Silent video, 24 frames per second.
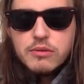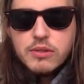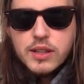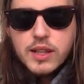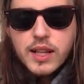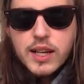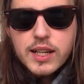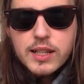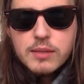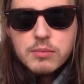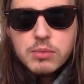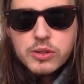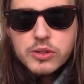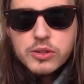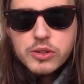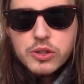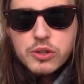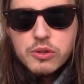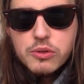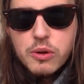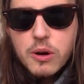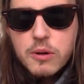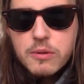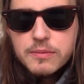reliable
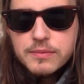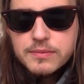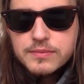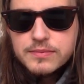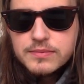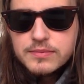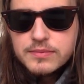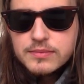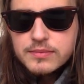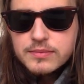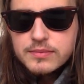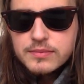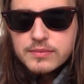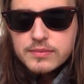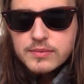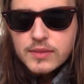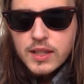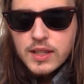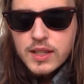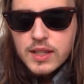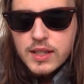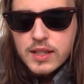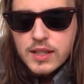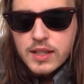duo,
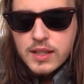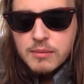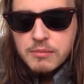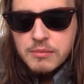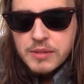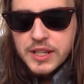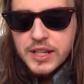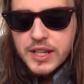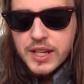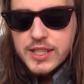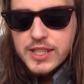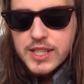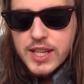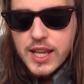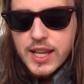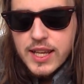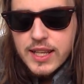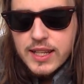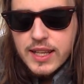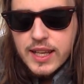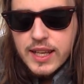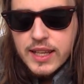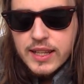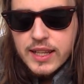Mira
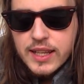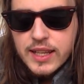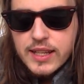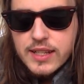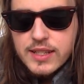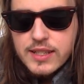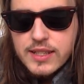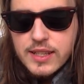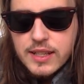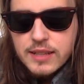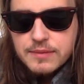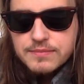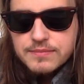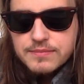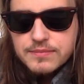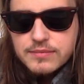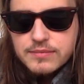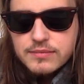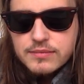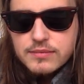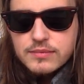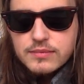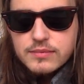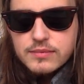Jane and Ersa,
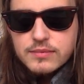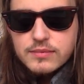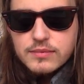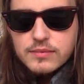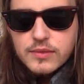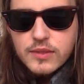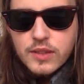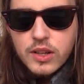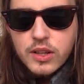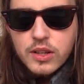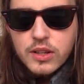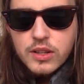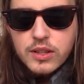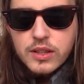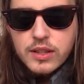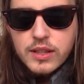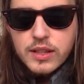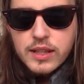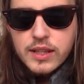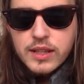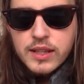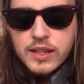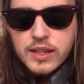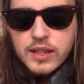
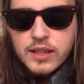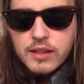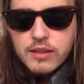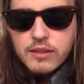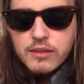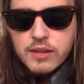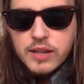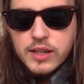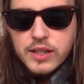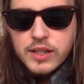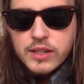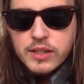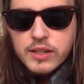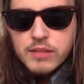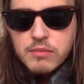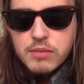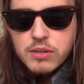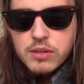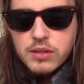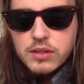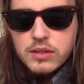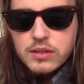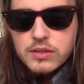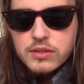in a uh, riding on a
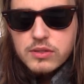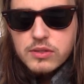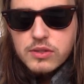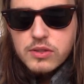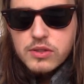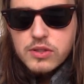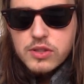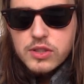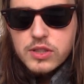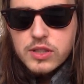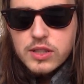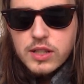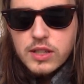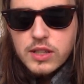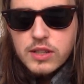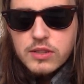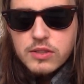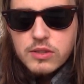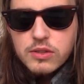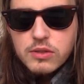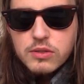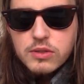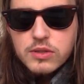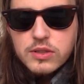bull to,
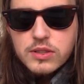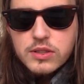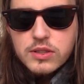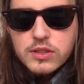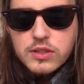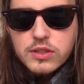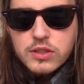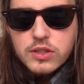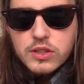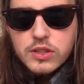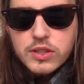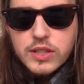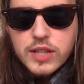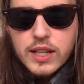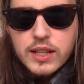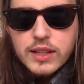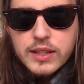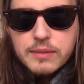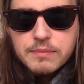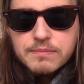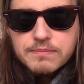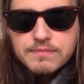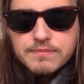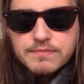to, to tell
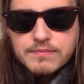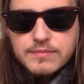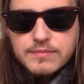them.